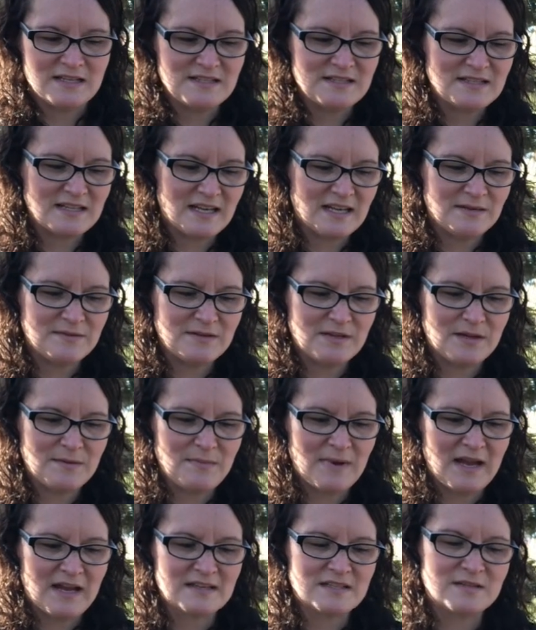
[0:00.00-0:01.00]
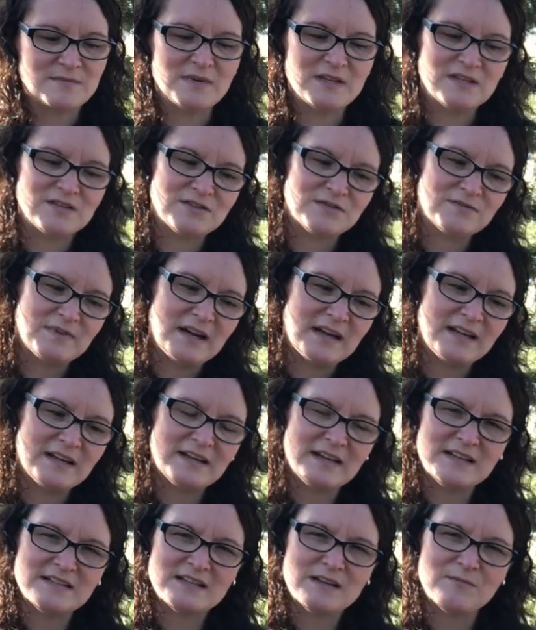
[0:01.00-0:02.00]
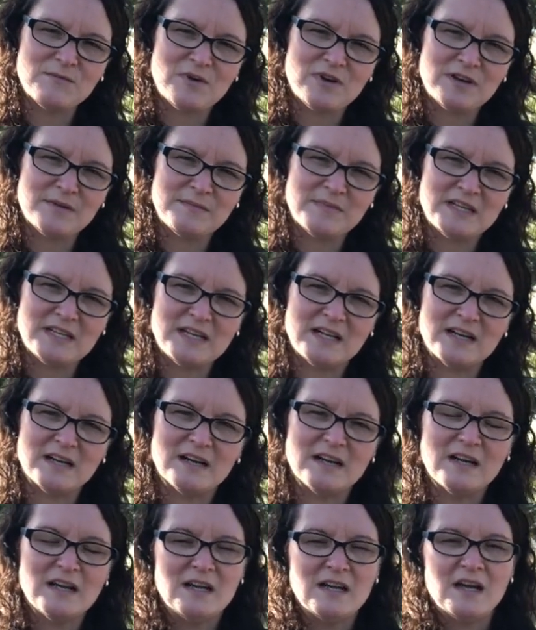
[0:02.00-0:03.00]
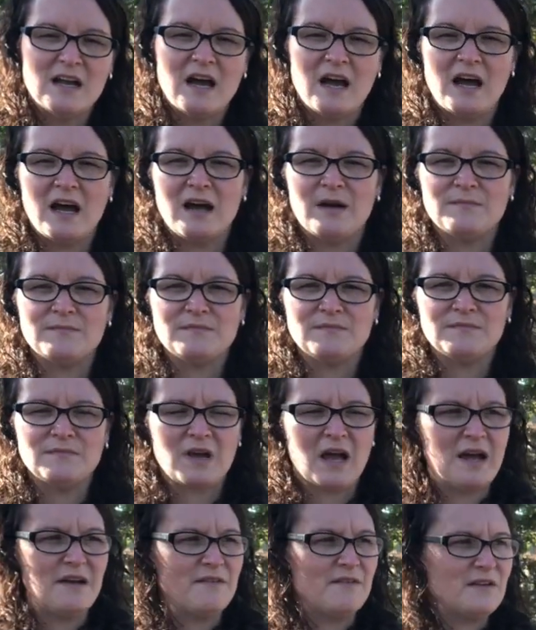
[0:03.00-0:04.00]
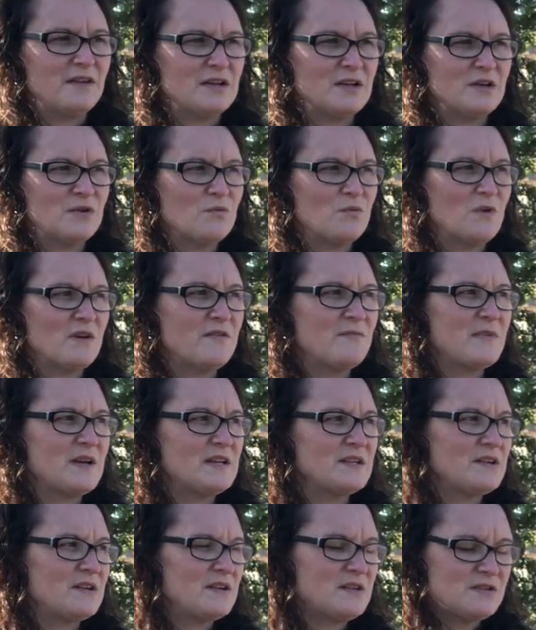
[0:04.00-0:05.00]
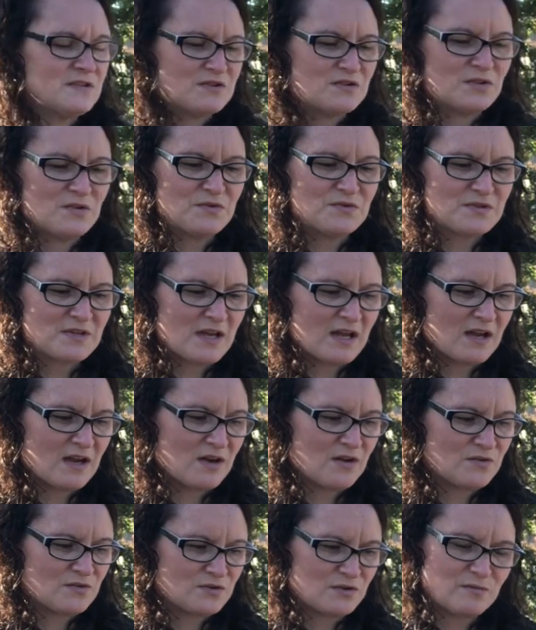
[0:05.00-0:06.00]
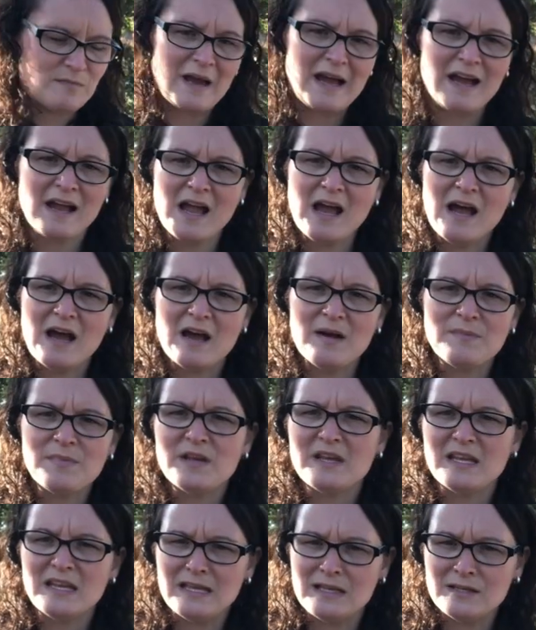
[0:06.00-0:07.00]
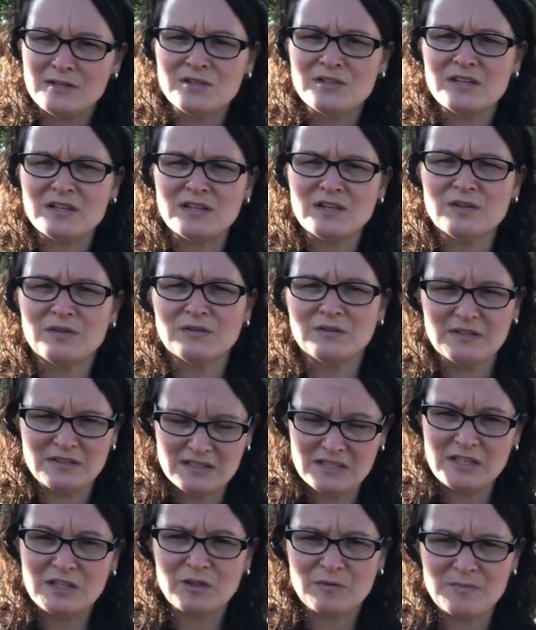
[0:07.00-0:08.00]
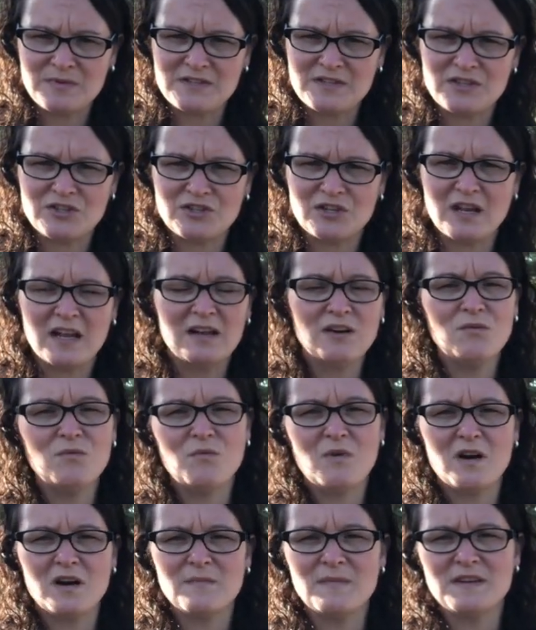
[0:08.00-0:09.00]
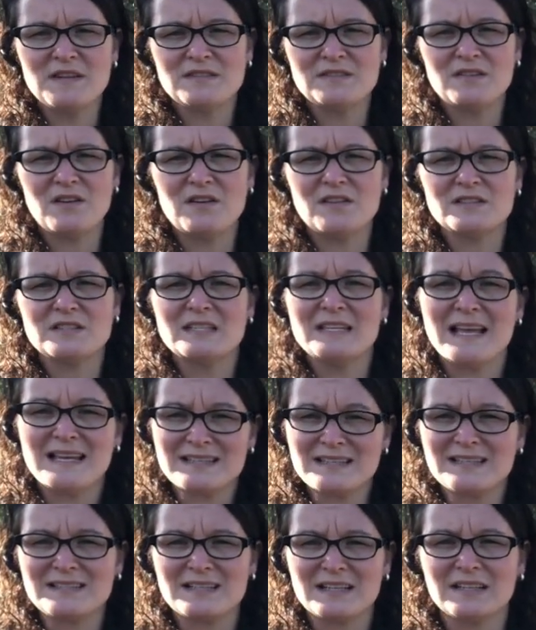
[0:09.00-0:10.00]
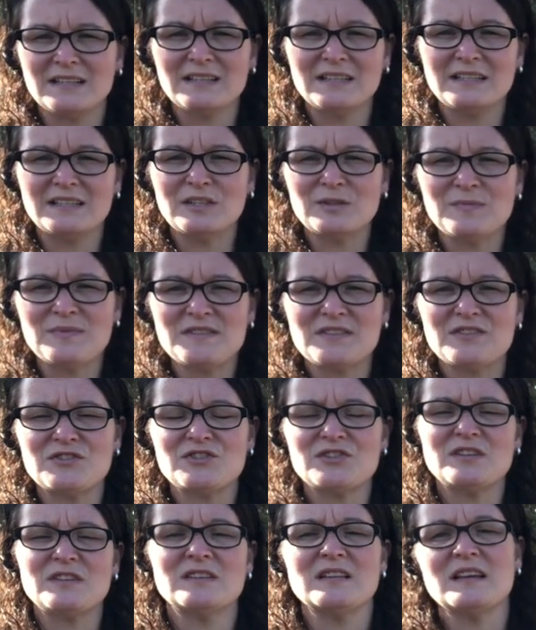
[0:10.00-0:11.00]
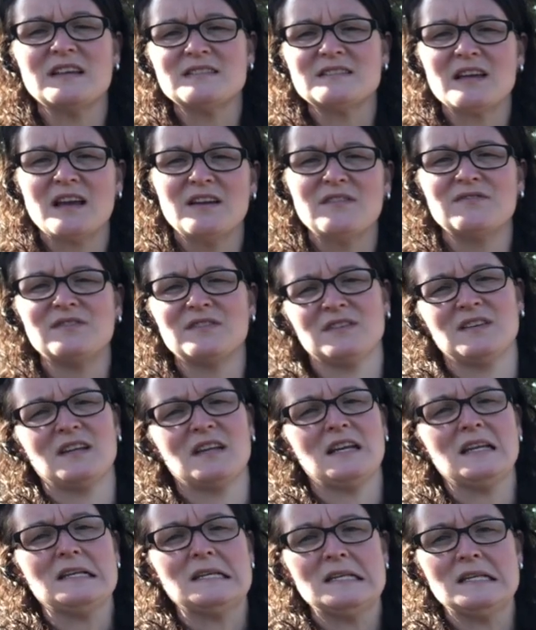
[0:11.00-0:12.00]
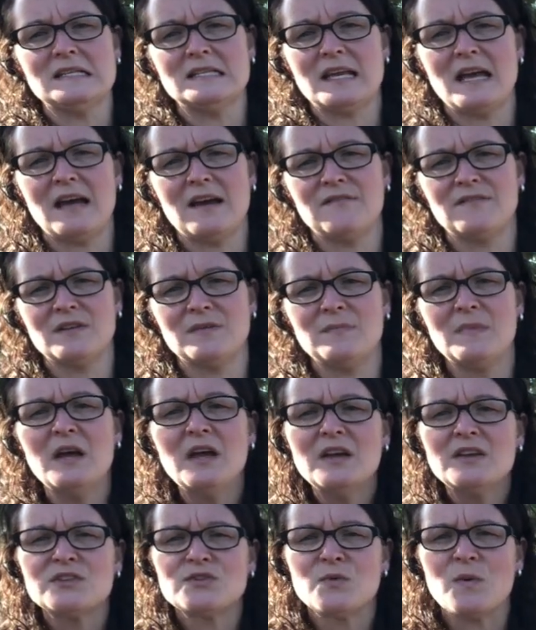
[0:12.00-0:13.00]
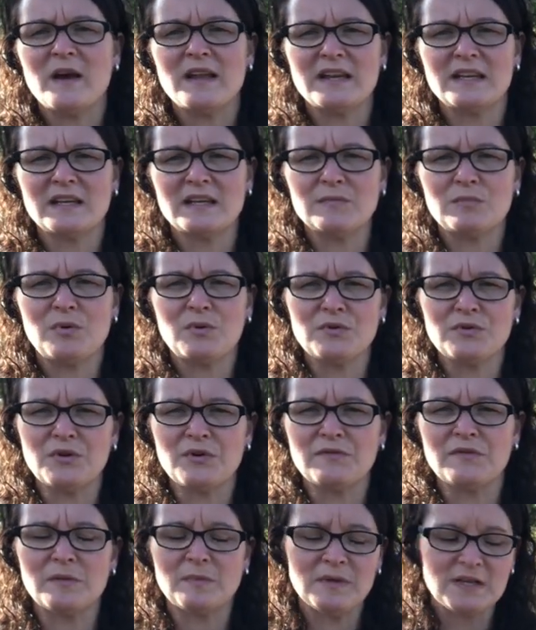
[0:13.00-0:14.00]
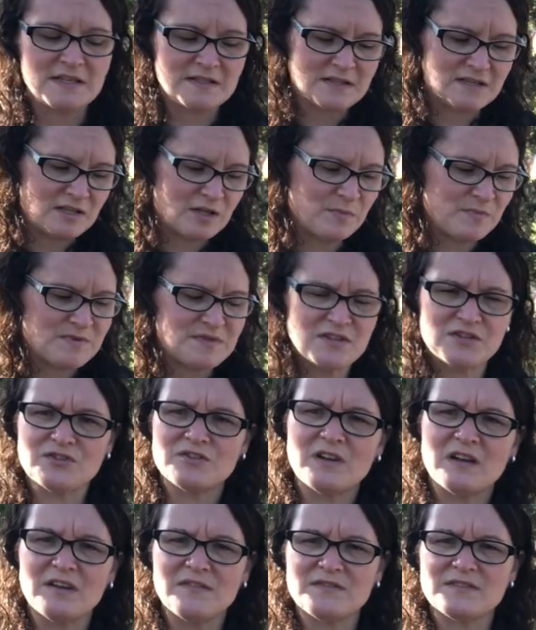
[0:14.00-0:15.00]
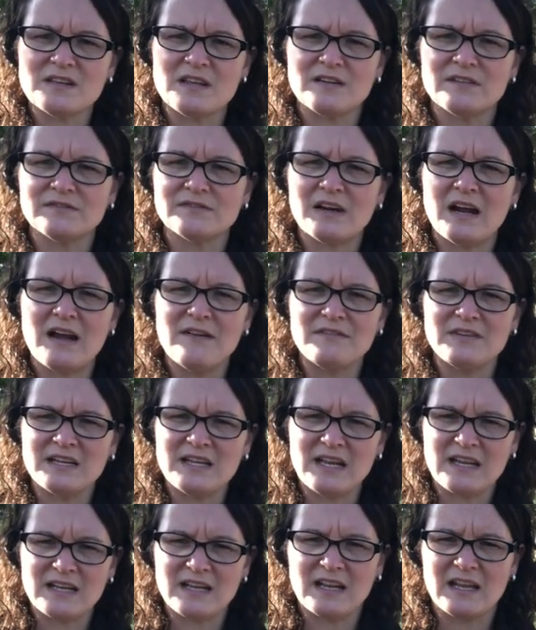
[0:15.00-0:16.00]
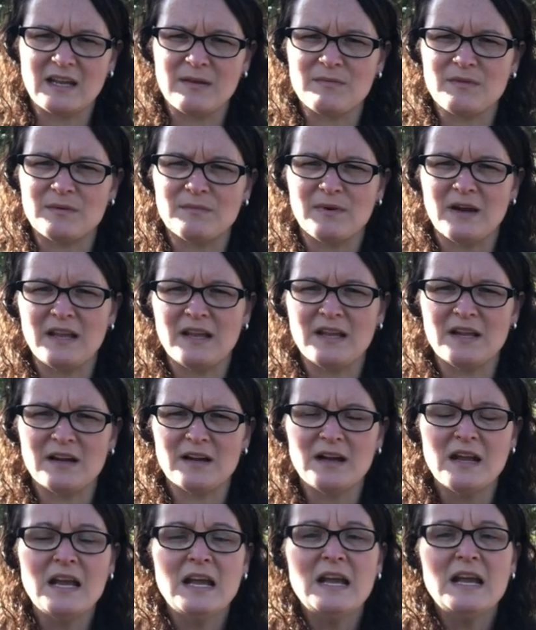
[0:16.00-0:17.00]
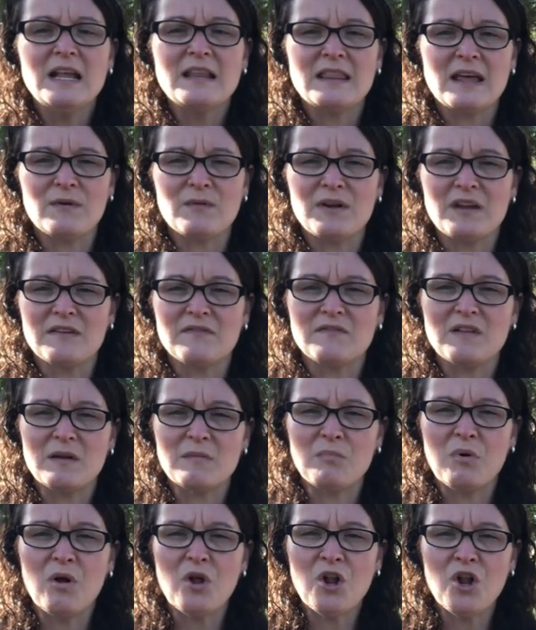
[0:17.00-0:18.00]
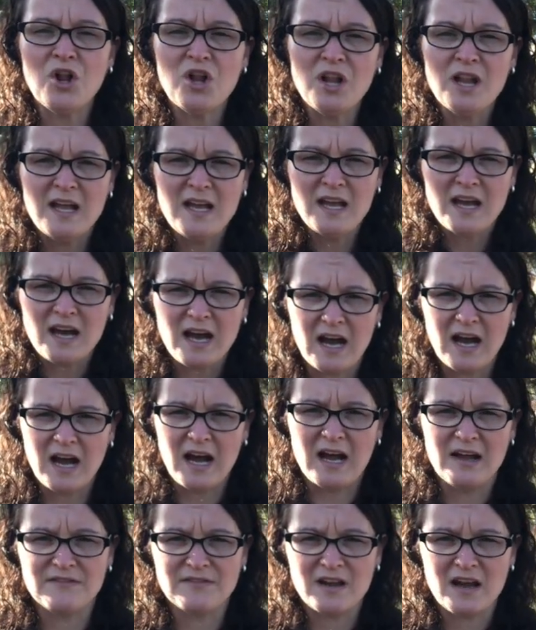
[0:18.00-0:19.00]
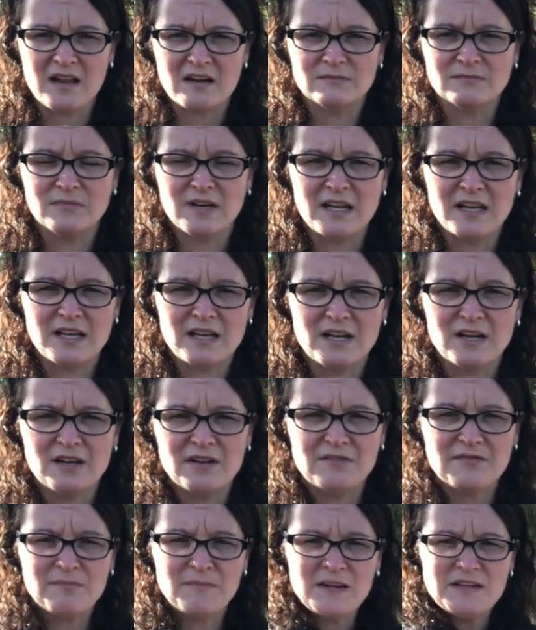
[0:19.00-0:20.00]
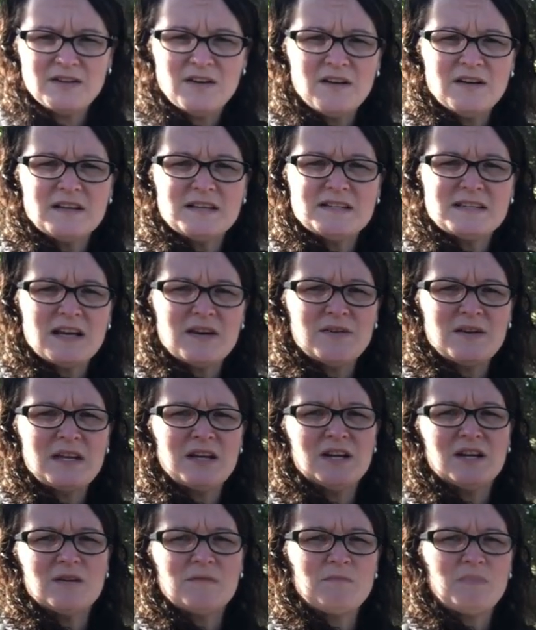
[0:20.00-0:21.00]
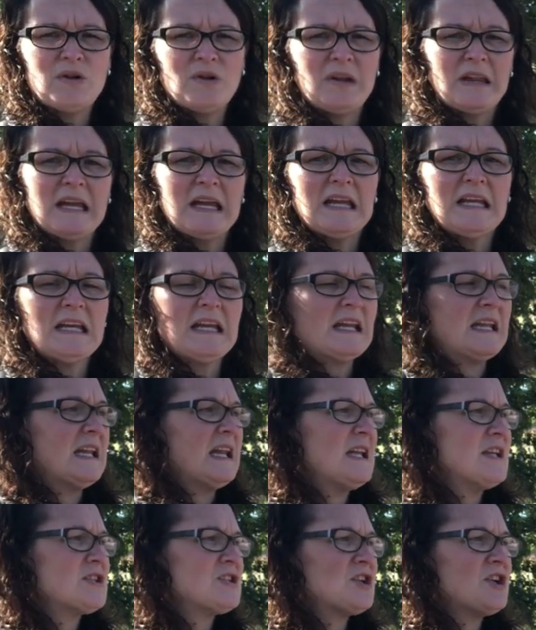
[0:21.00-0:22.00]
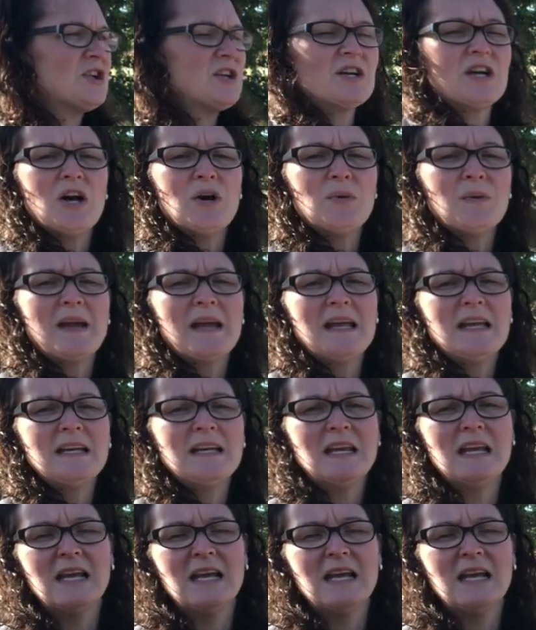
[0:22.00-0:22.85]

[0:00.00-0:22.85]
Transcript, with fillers: is to get them to come back to me to recognize I want them in here. Um, I, you know, one of my dogs knows how to back up into heel into heel position. I don't walk my dogs necessarily in heel position unless I feel like I need to have them so I didn't get pulled over because in heel position I have a center of gravity. I can keep them right here. That way if they pull, I've got them right here. If my dog is out here pulling and they start going,